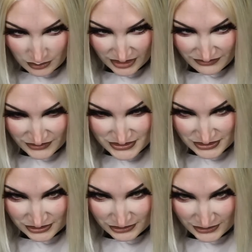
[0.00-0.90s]
When I first
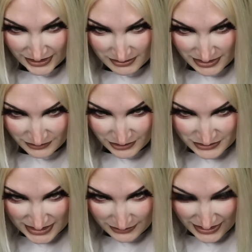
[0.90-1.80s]
started growing out my
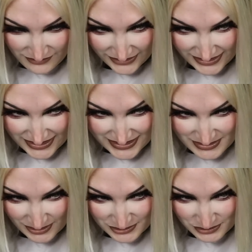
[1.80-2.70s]
roots, I would have like this
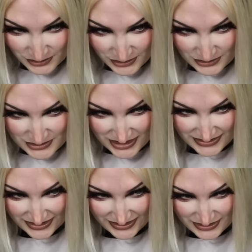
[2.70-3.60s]
much roots
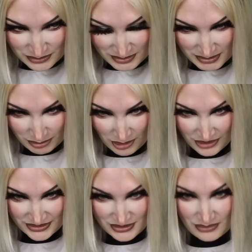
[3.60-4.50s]
and then this would be
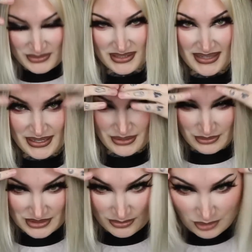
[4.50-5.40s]
blonde, so it wasn't that
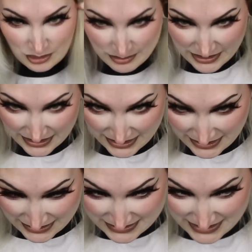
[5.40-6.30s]
noticeable, but
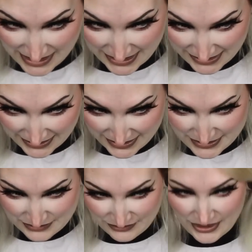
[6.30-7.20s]
dang, it
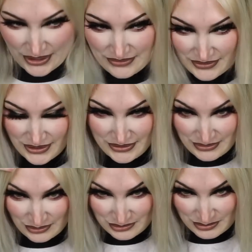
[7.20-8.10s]
is very, very
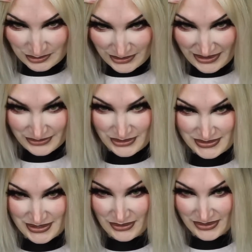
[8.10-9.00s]
noticeable now. You can
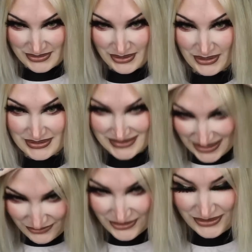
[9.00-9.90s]
tell these are
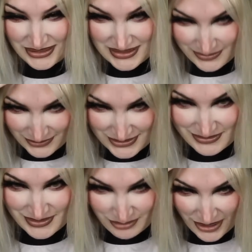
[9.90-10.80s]
definitely supposed to
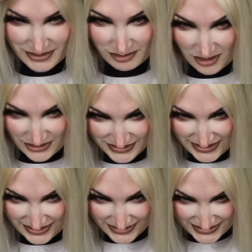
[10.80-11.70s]
be bright blonde
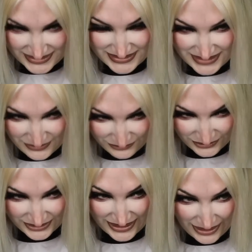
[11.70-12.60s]
and this is
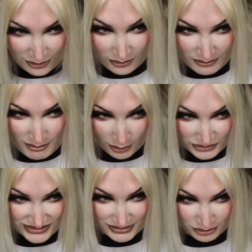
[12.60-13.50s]
definitely now
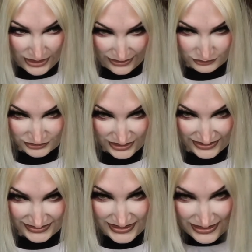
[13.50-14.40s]
mostly brown.
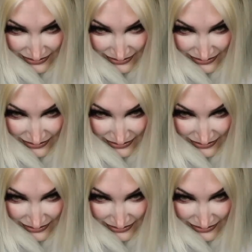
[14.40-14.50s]
Like,